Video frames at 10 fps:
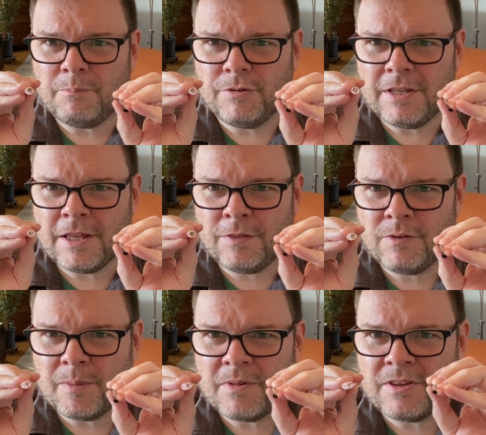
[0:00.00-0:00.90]
breathing through
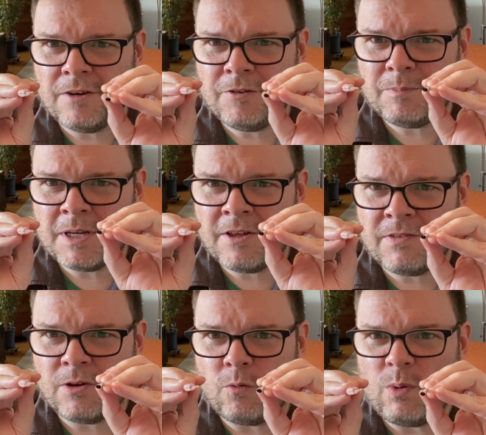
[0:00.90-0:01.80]
them is different because
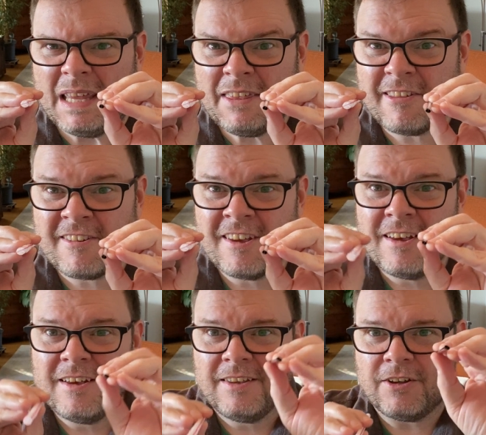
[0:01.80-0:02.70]
of their widths.
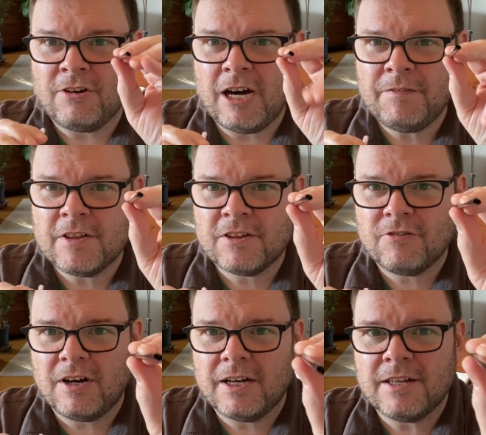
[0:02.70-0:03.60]
The coffee
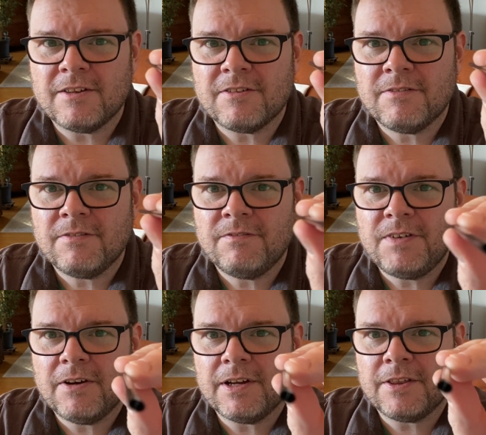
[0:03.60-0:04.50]
straw is
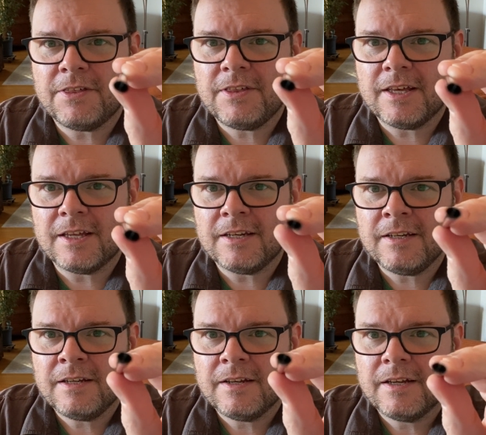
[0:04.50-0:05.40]
very
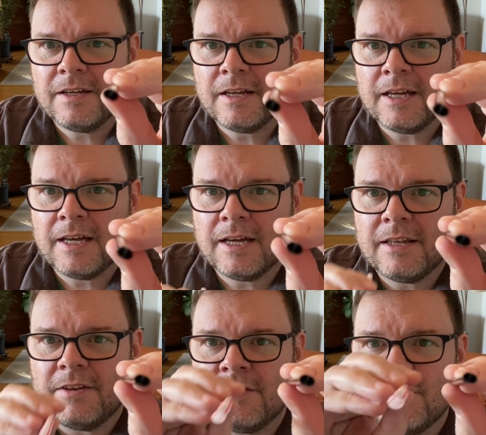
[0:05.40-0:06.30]
thin,
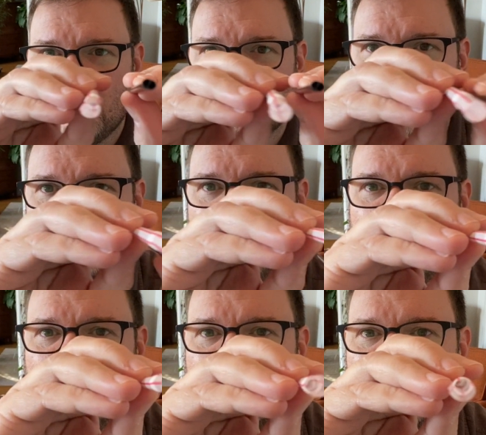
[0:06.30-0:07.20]
and the soda
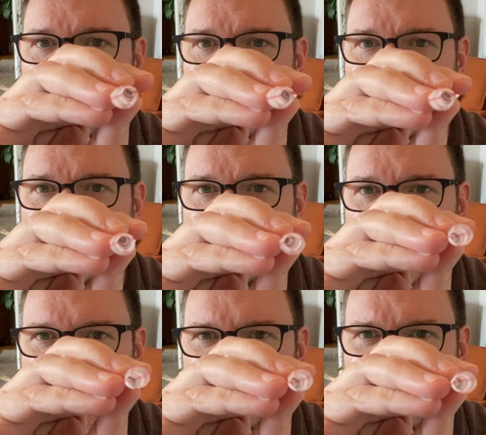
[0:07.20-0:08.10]
straw is
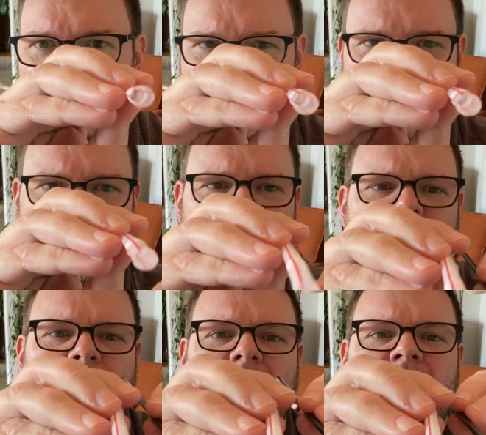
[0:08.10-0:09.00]
quite thicker.
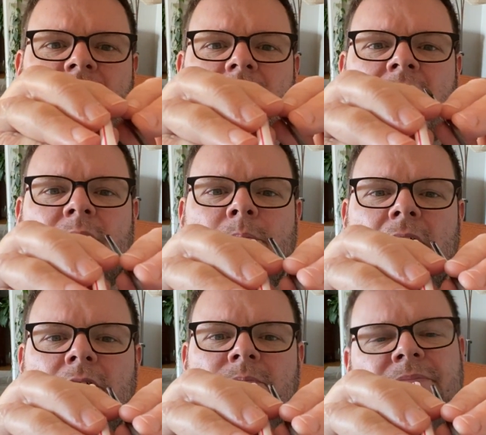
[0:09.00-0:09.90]
I mean, it's
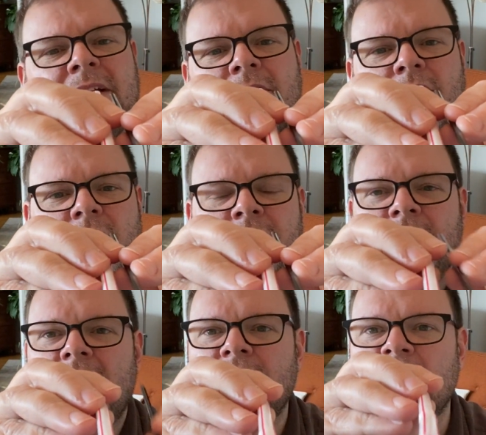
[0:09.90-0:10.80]
about, I don't know, like
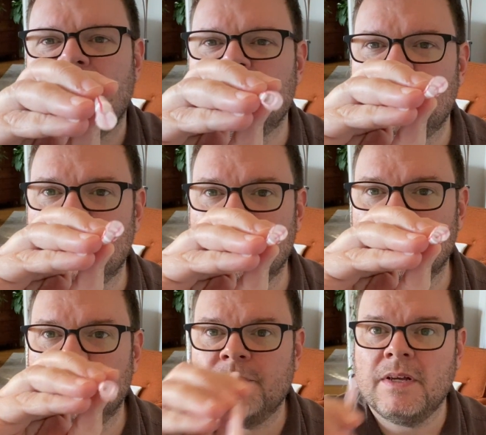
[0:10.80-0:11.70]
5 times thicker.